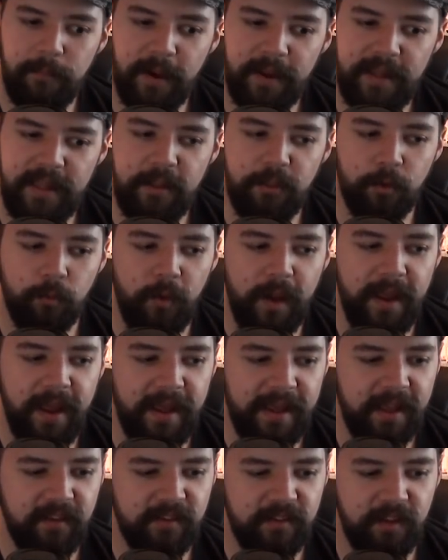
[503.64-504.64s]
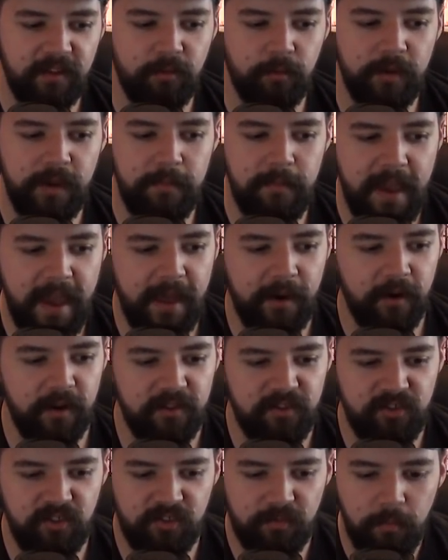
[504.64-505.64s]
But either way, I guess it doesn't really matter.
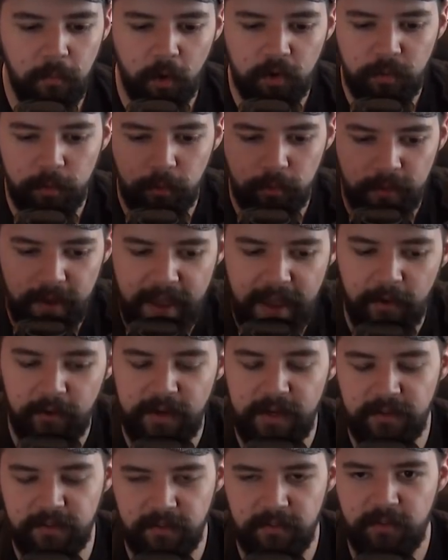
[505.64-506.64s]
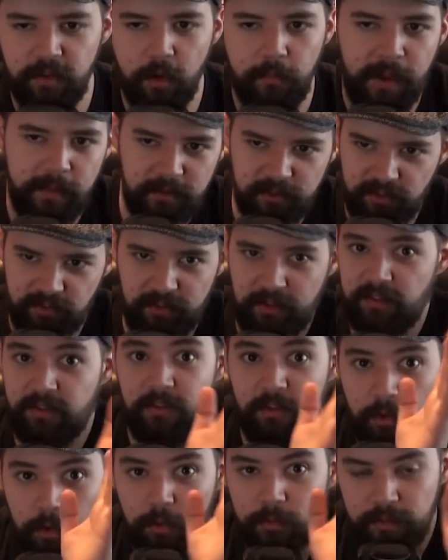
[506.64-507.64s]
It's just multiple realities, and so maybe just
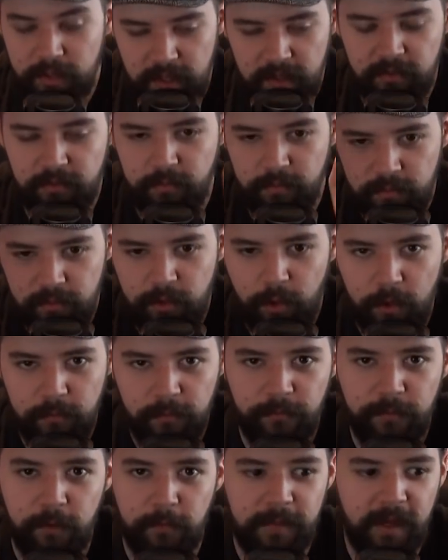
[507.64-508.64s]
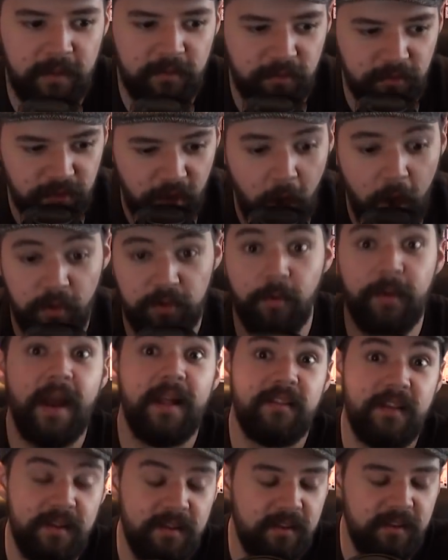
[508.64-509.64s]
these Cloverfield monsters also
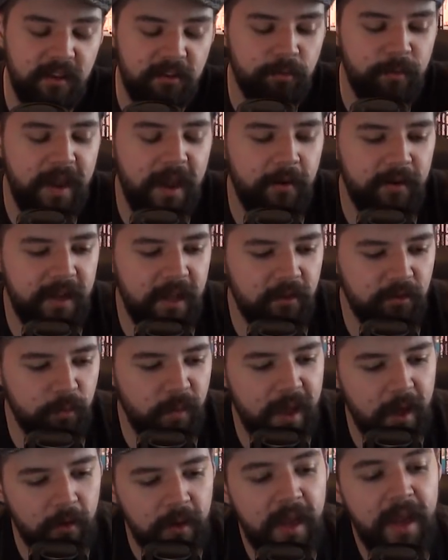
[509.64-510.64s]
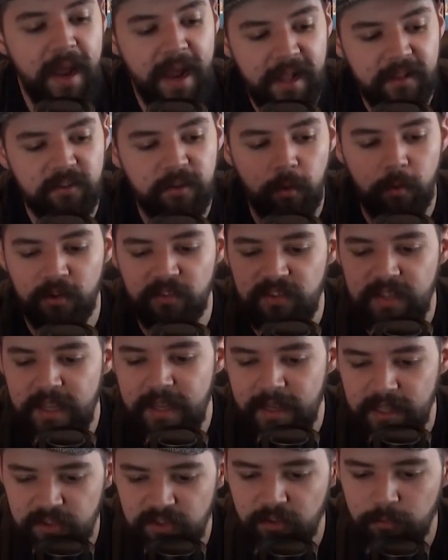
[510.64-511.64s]
got sent to this reality as well. And so we're
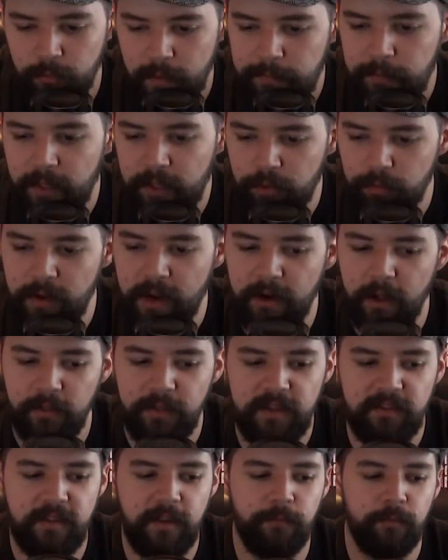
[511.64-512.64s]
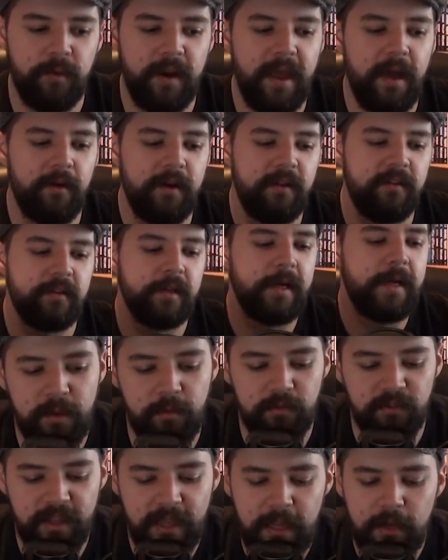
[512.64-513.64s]
seeing it just rippling throughout all these different realities.
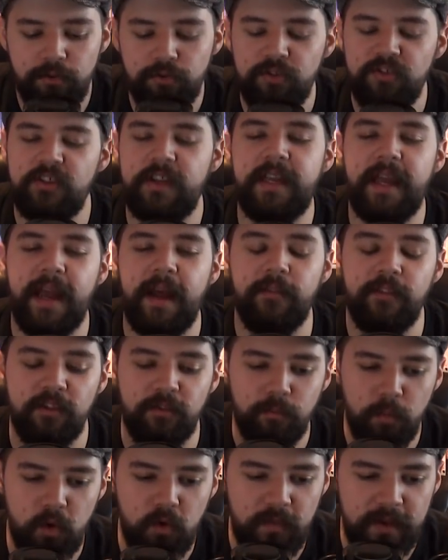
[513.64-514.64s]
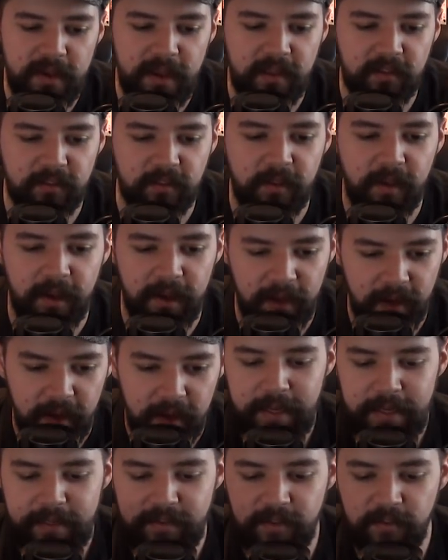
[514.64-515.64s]
It was interesting how this movie is like,
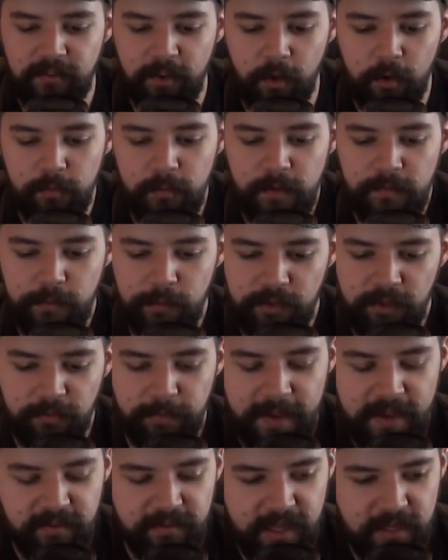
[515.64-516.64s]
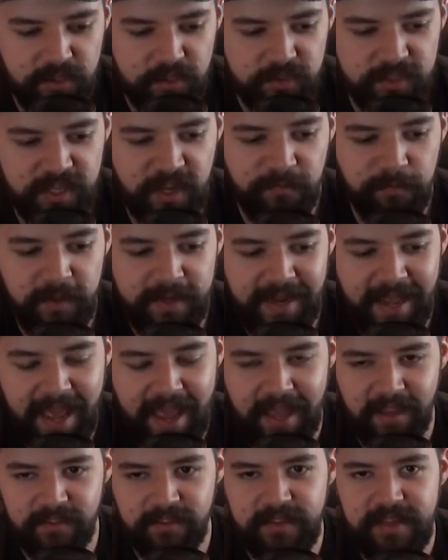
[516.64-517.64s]
it's its own movie with the space station stuff, but it
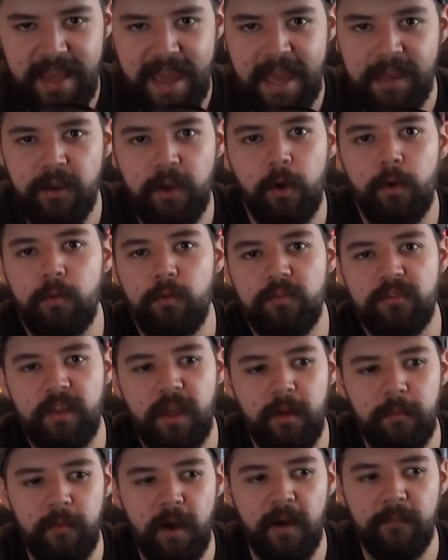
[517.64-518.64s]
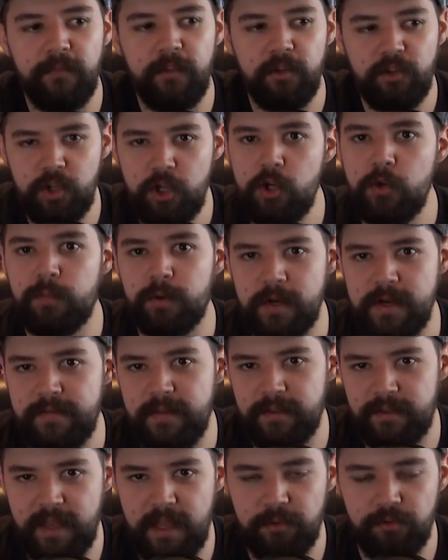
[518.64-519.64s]
has the echoes of the two
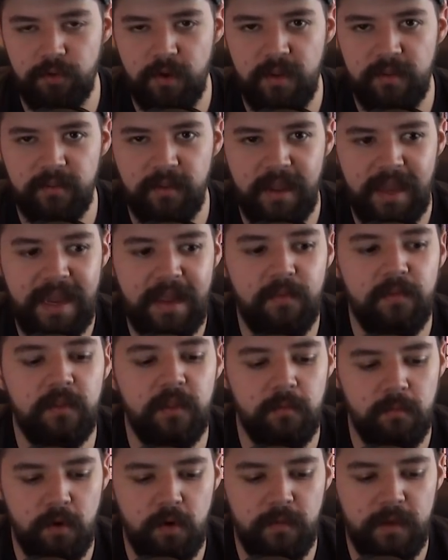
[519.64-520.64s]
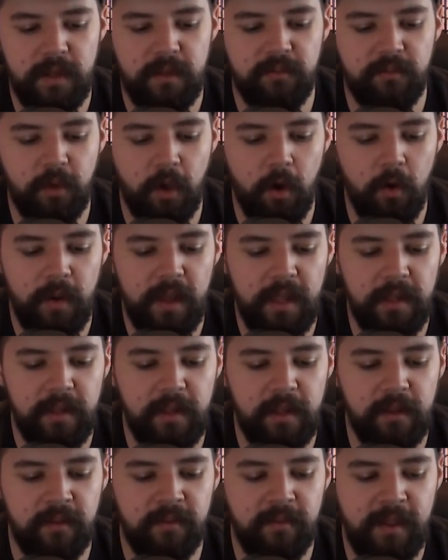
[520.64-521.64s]
previous entries in the movie. So
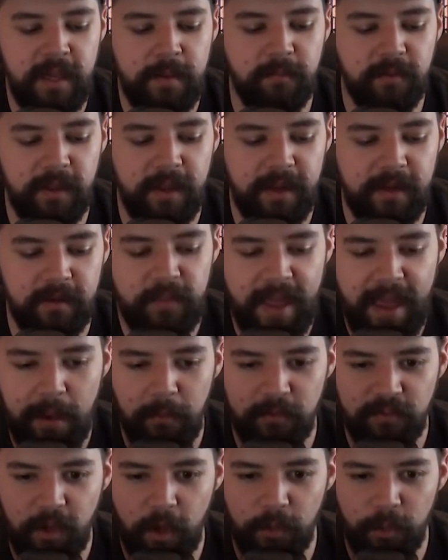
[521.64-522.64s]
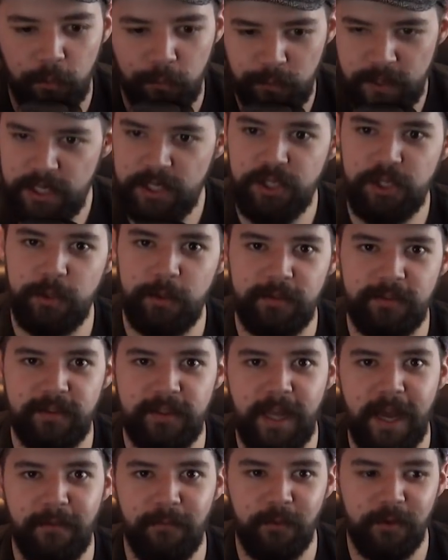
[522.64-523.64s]
it seemed like that was all the reshoot
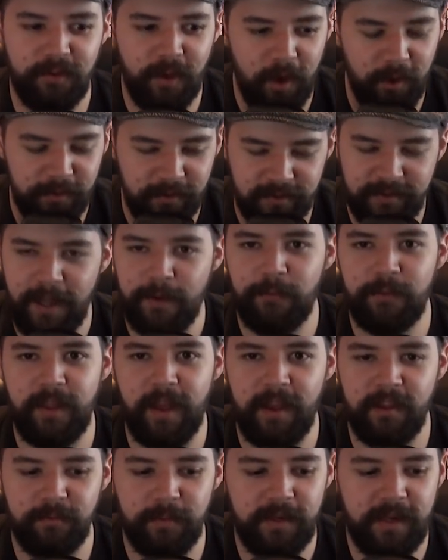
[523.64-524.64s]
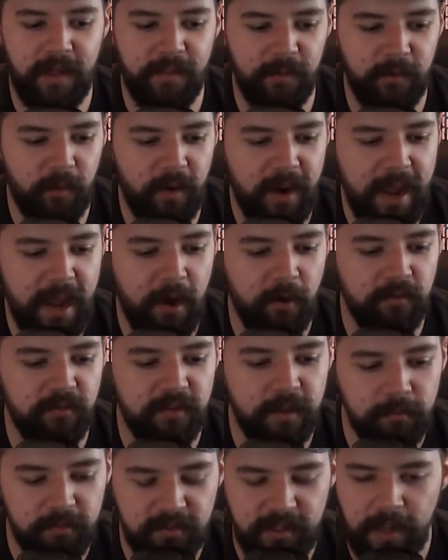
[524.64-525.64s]
stuff, was all the stuff with the husband on the ground,
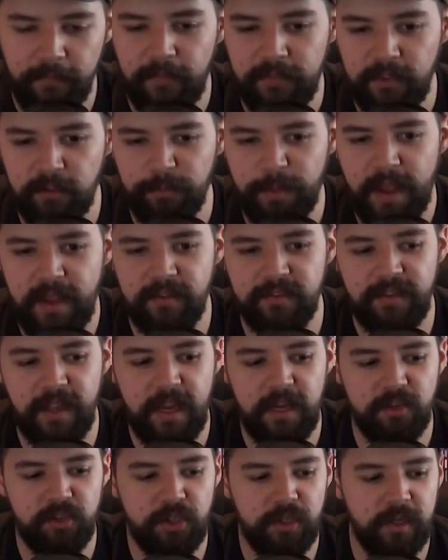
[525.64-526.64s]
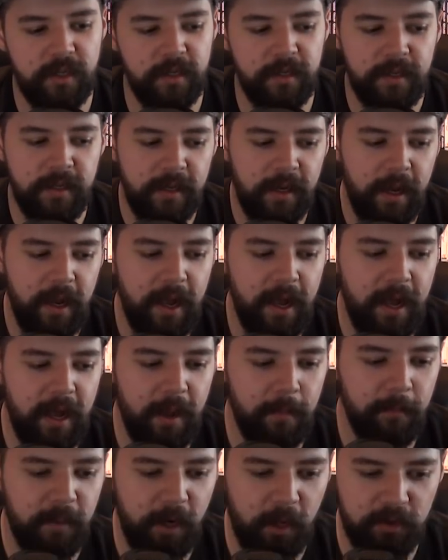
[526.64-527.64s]
some stuff on the space station,
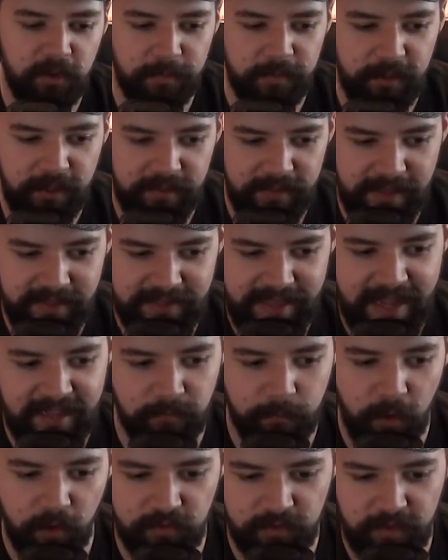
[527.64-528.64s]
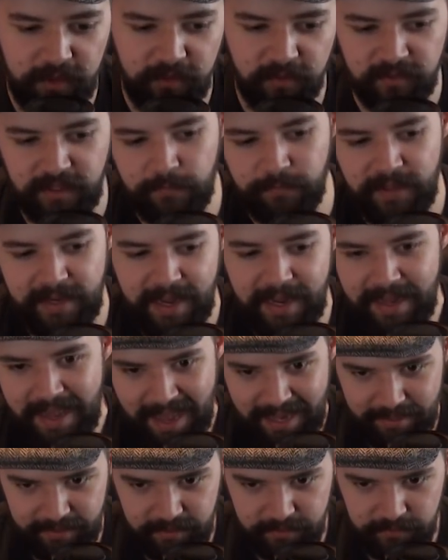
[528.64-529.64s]
but ultimately, like, that's mostly the stuff that got
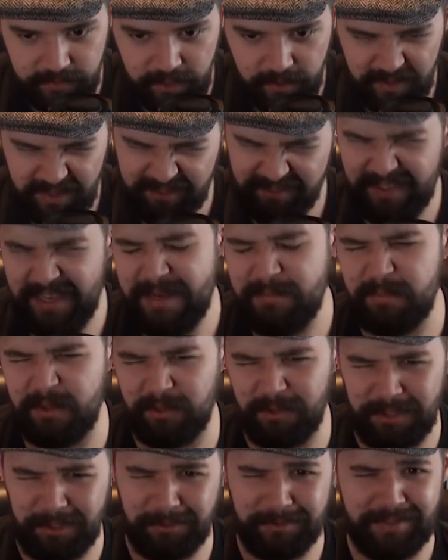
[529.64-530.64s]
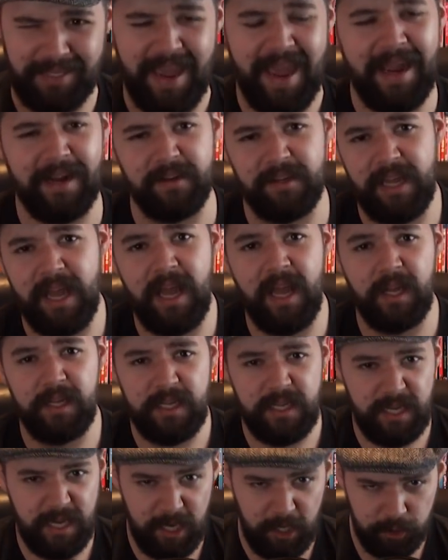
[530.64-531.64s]
added in there. And it seemed a little tacked
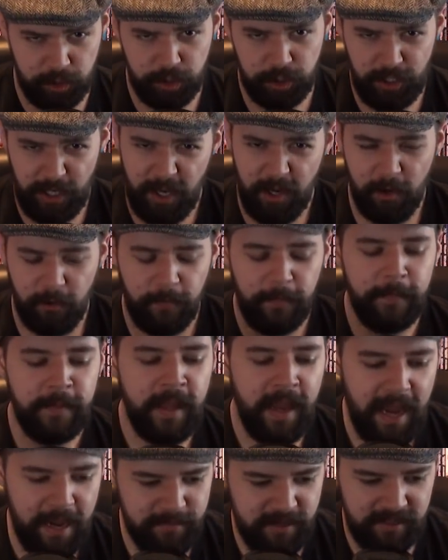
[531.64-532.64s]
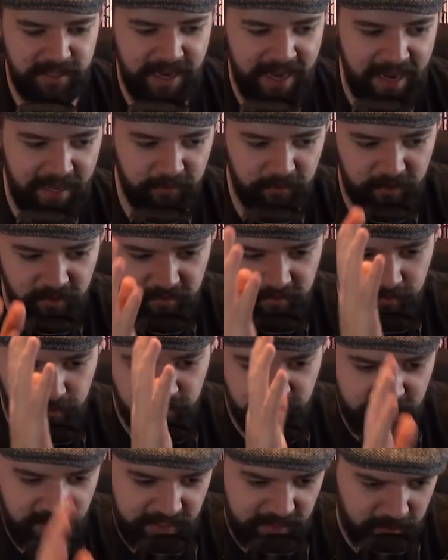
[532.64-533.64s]
on-y-ish. No, I mean, they had this
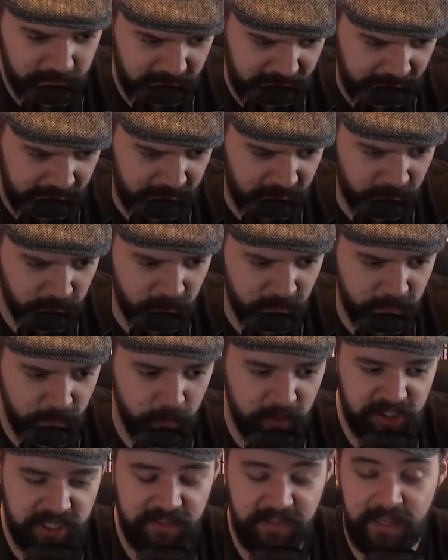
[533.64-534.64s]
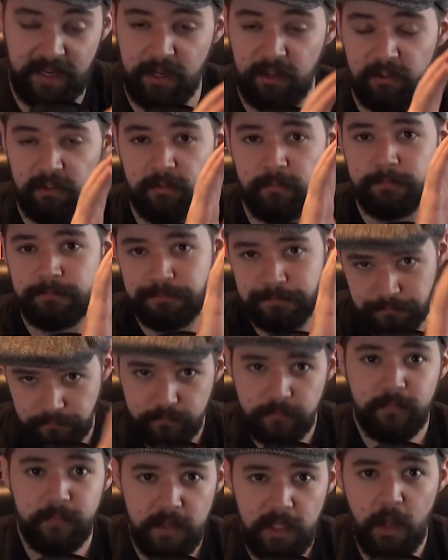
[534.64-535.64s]
scene at the beginning of the movie, which I think
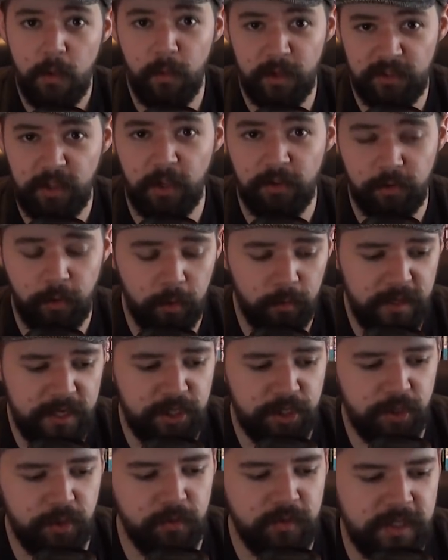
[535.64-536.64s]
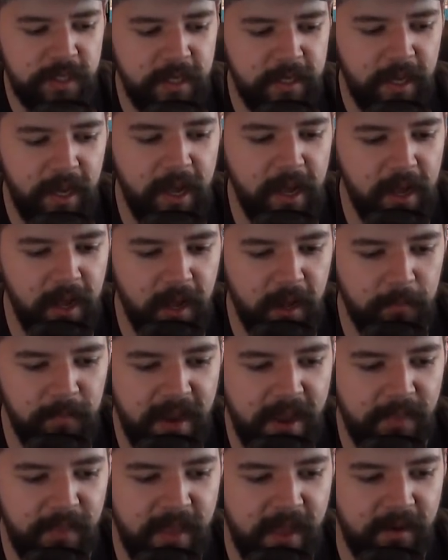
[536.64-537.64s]
was also a reshoot,
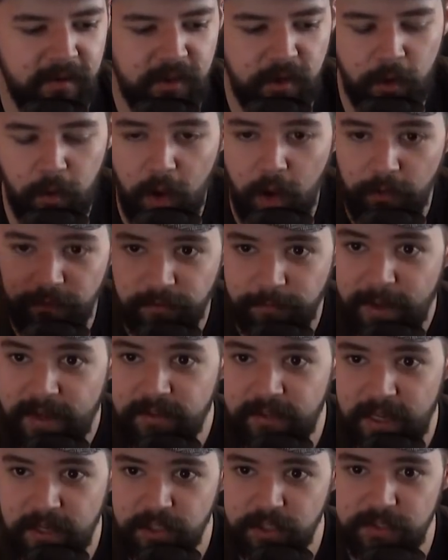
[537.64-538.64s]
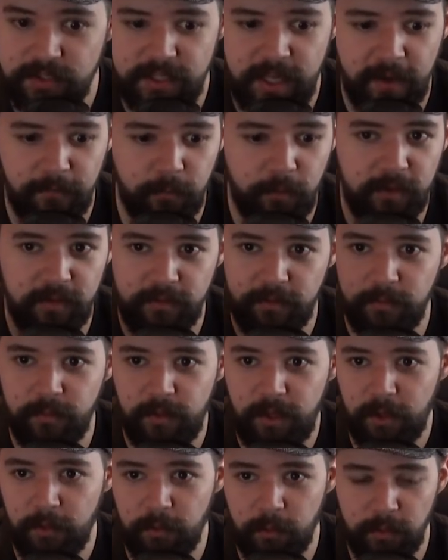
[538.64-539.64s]
and then, all the space station stuff was,
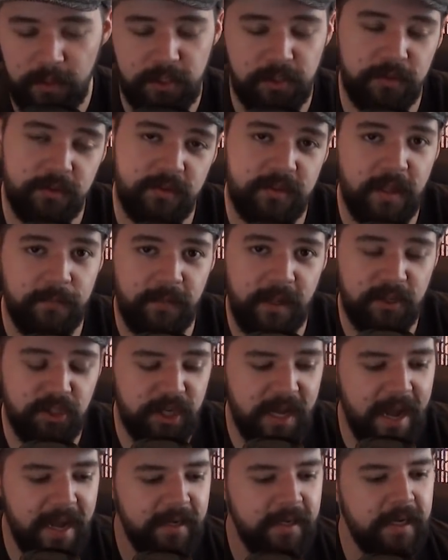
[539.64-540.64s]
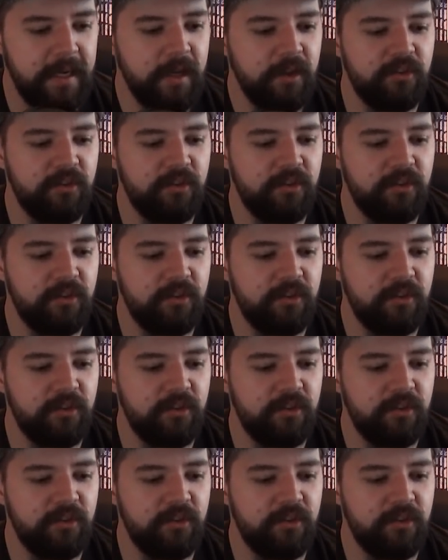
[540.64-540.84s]
the original stuff they shot.